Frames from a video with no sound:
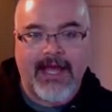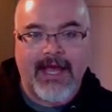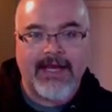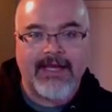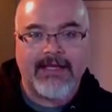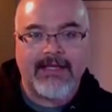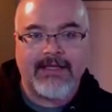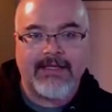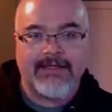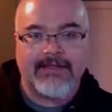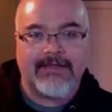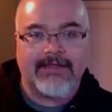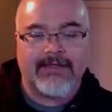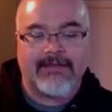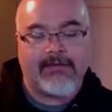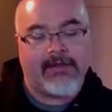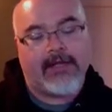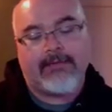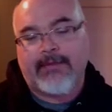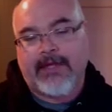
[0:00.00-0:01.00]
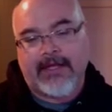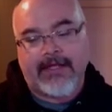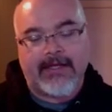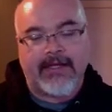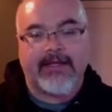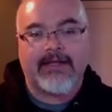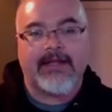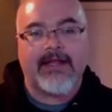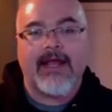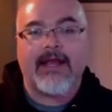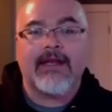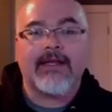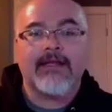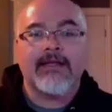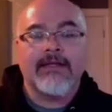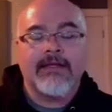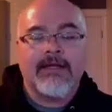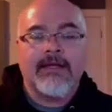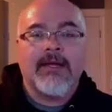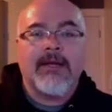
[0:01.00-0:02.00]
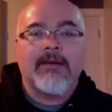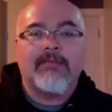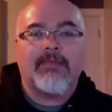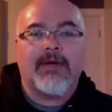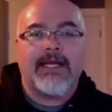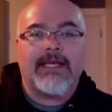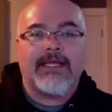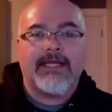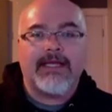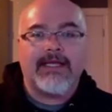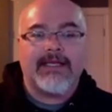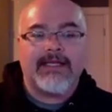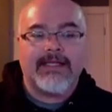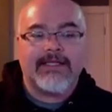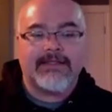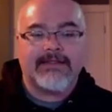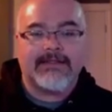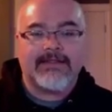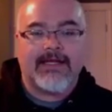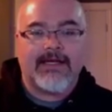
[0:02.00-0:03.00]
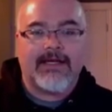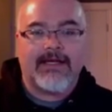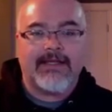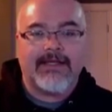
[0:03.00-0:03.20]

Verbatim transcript: ending is it, I'm not going to get into the ending, but it, it's uh,